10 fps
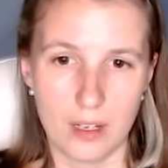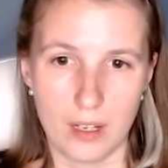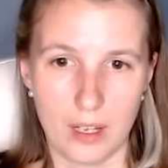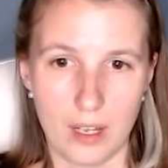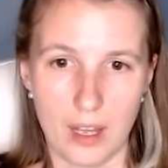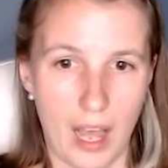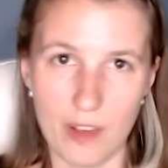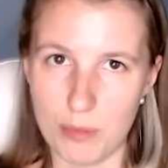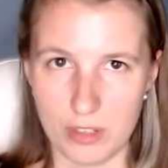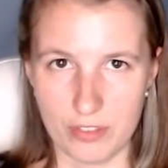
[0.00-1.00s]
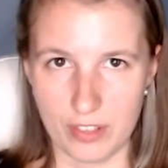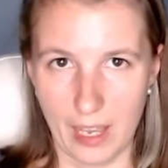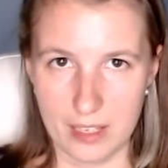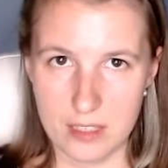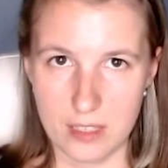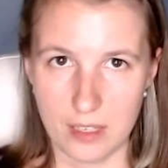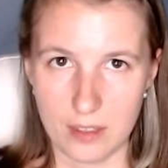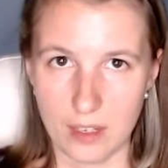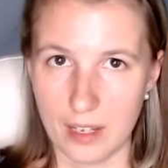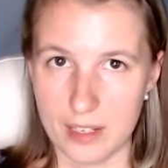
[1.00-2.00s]
I've been
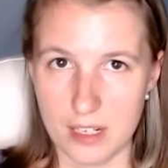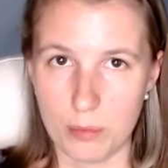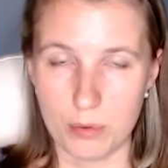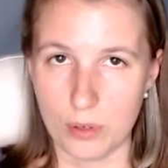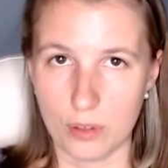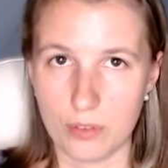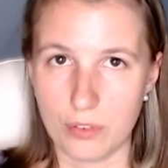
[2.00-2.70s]
freelancing at Upwork